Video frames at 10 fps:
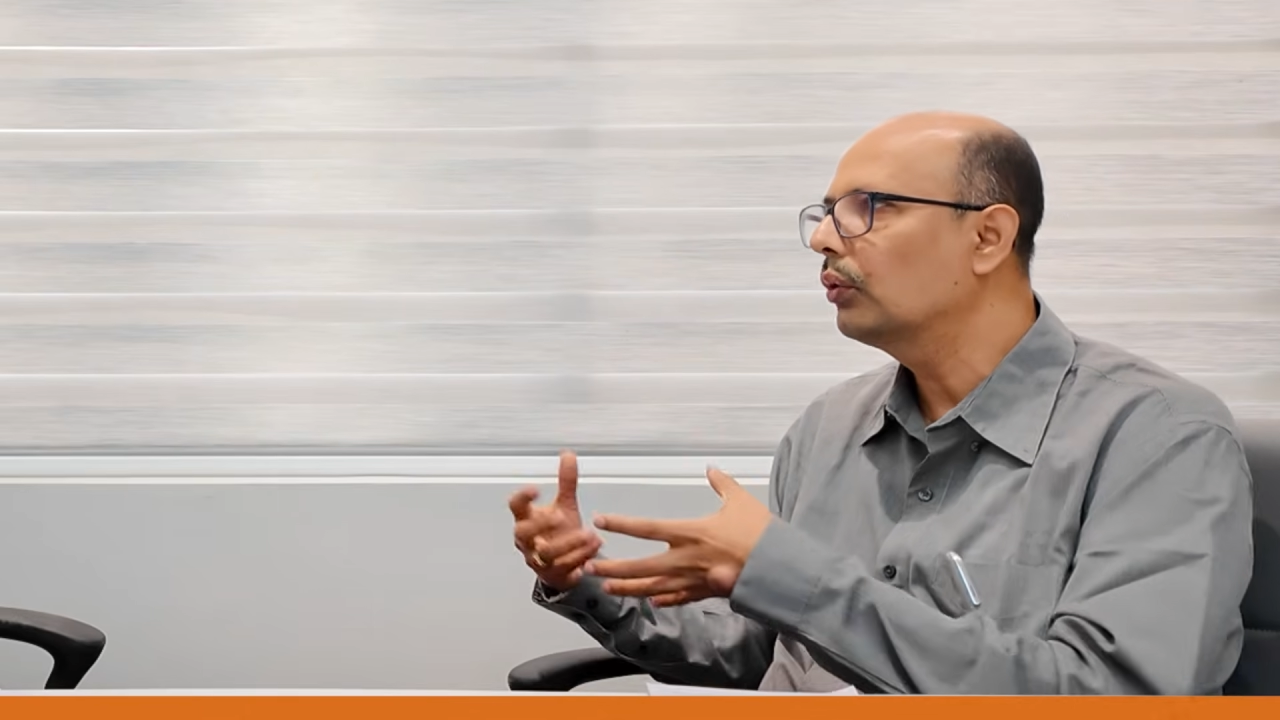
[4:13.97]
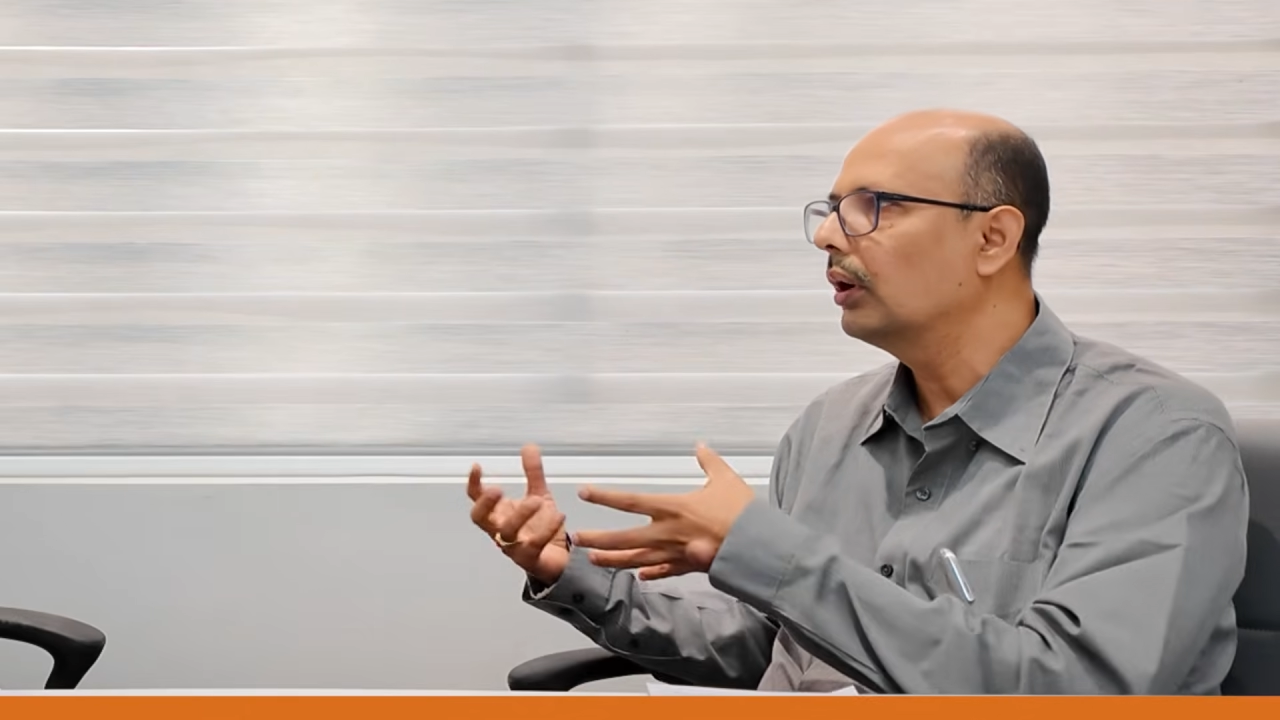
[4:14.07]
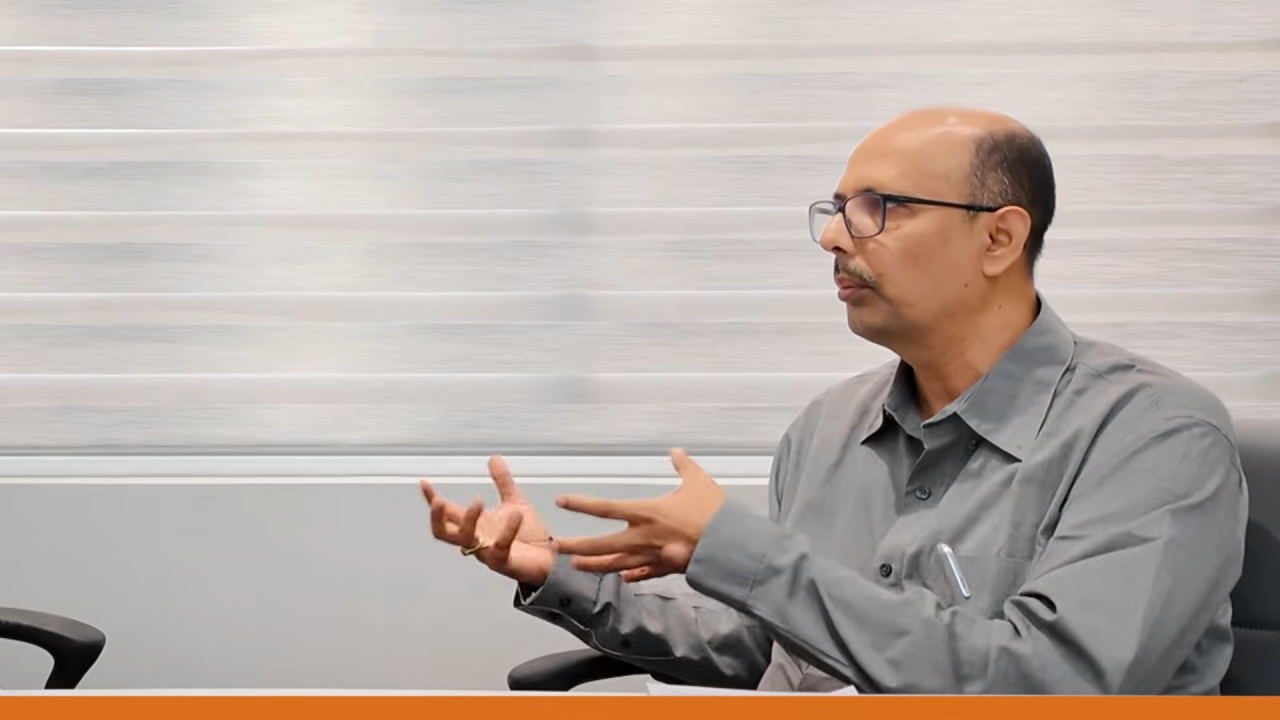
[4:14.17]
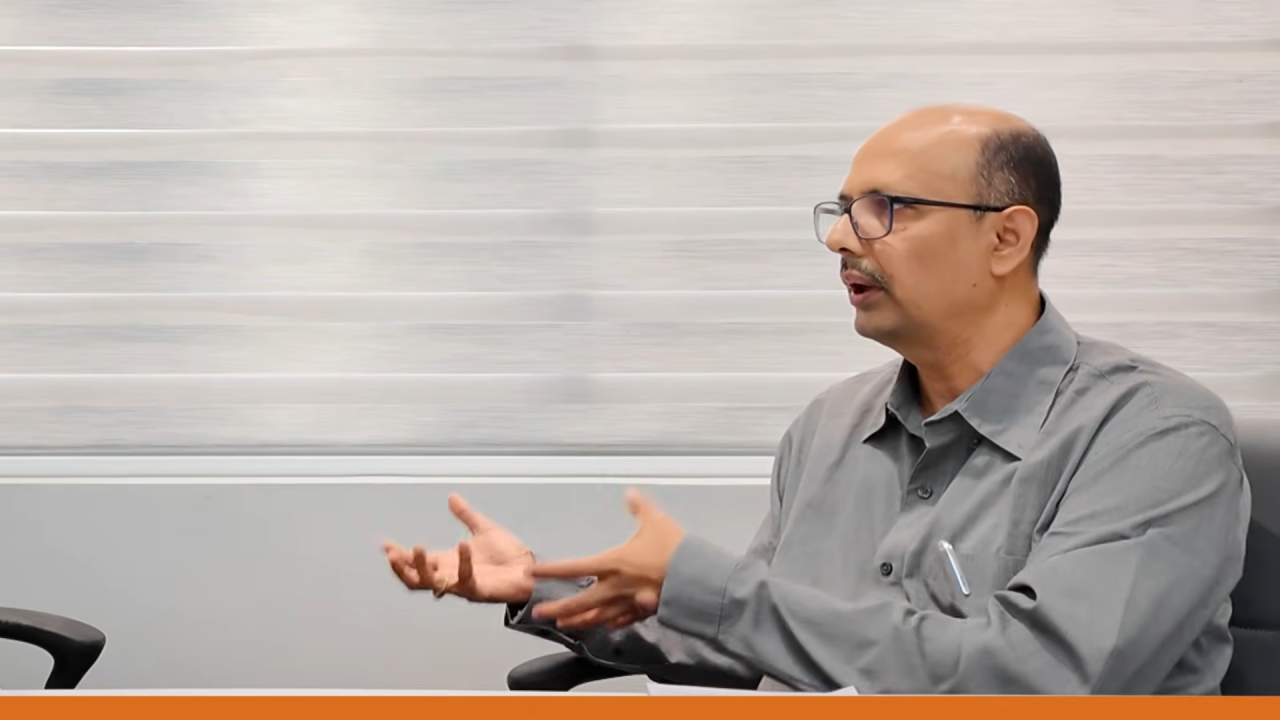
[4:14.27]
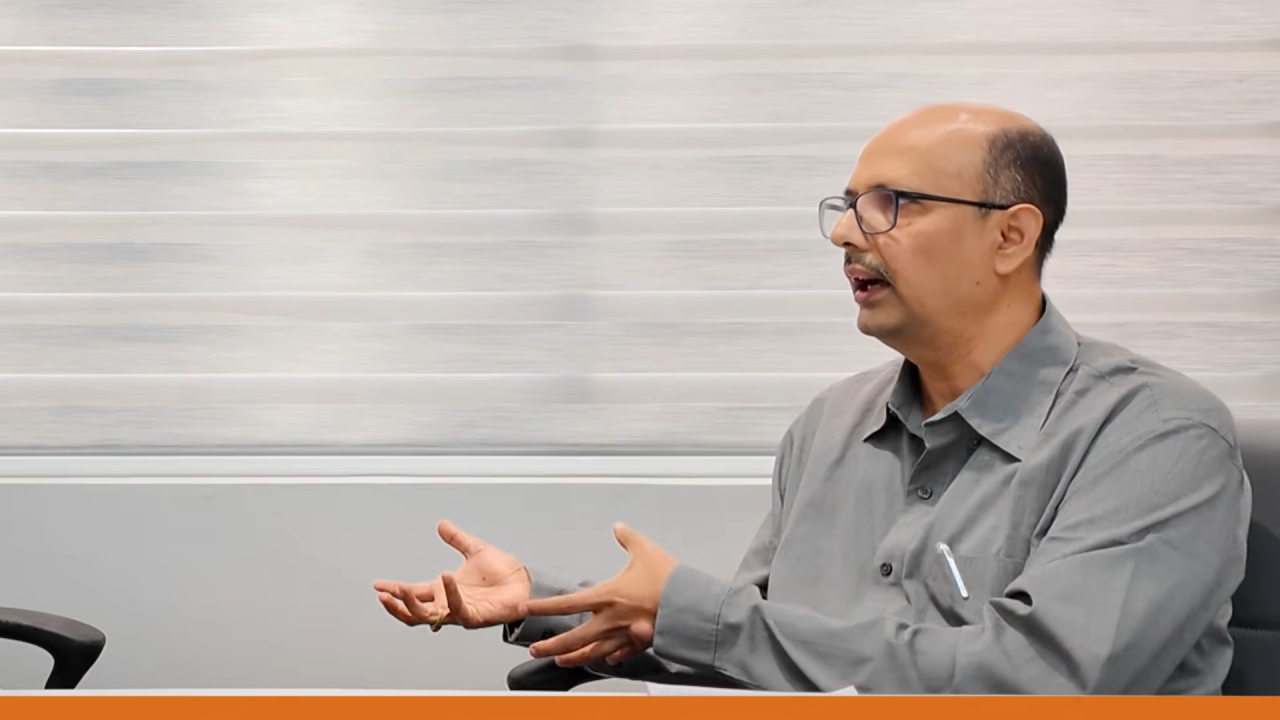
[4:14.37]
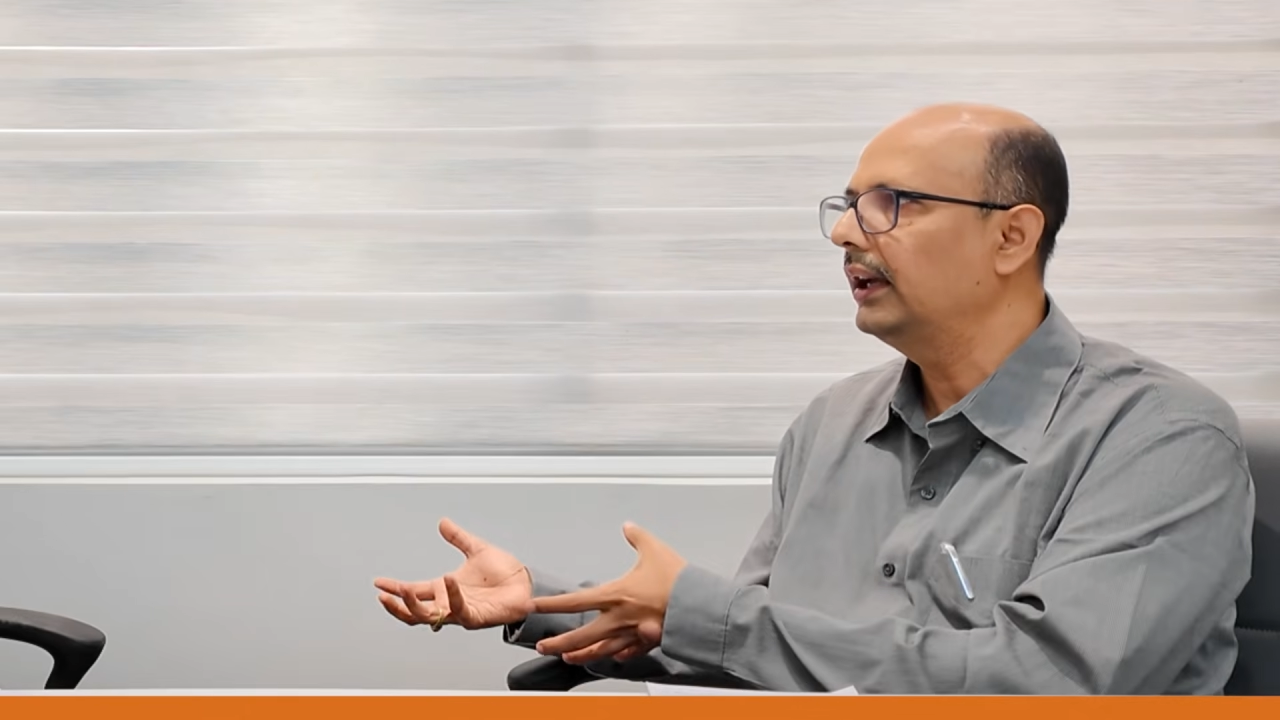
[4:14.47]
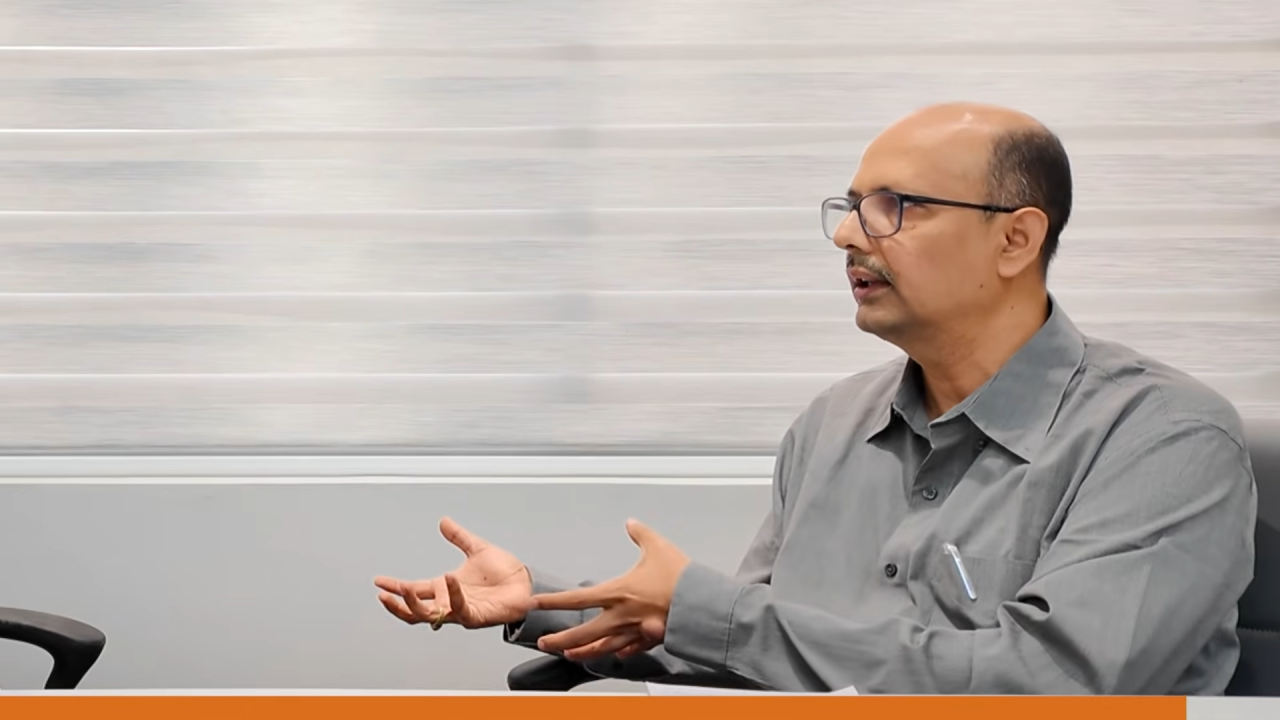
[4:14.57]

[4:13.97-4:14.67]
to apply